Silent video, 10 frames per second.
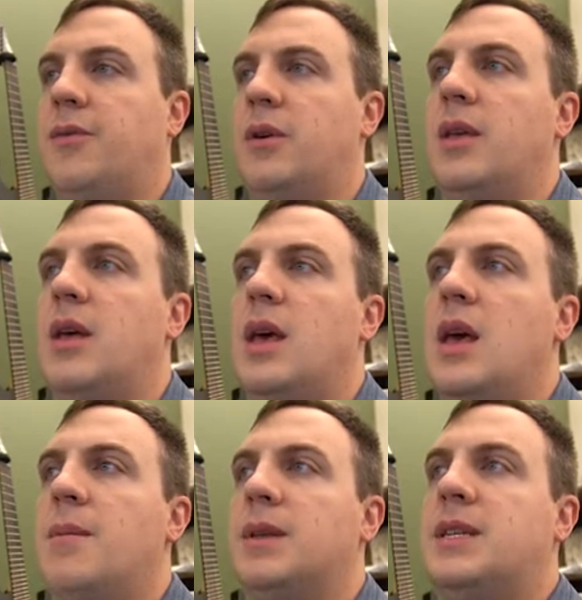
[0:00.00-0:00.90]
forth.
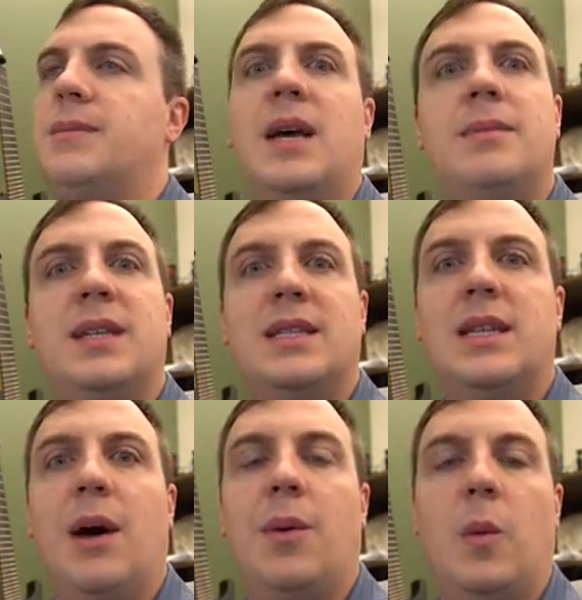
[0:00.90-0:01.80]
But sometimes that's
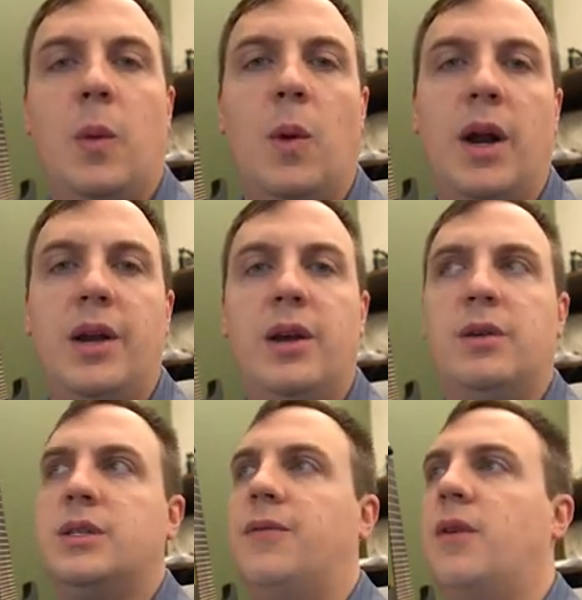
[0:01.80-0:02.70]
not what we want to
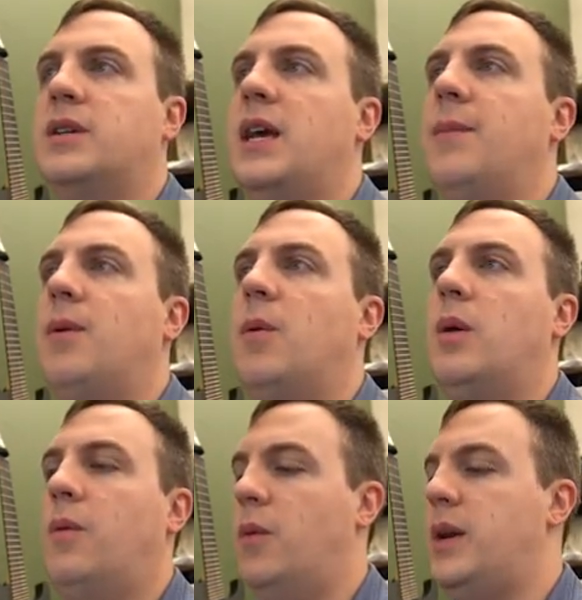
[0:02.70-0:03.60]
do. So for example,
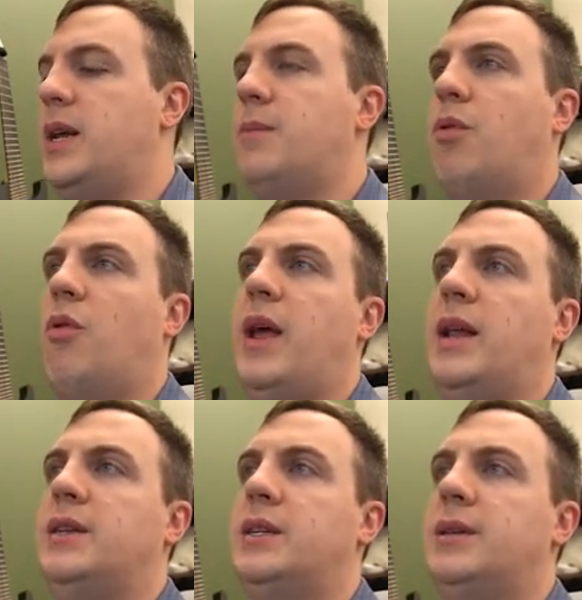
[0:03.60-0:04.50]
whenever we did
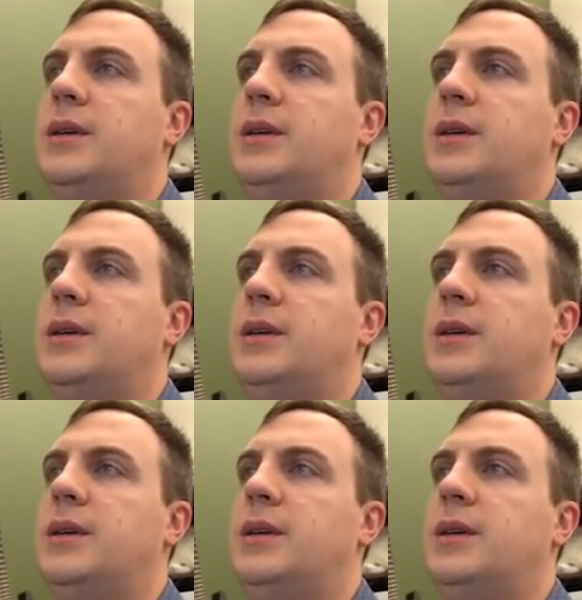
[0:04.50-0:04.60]
print,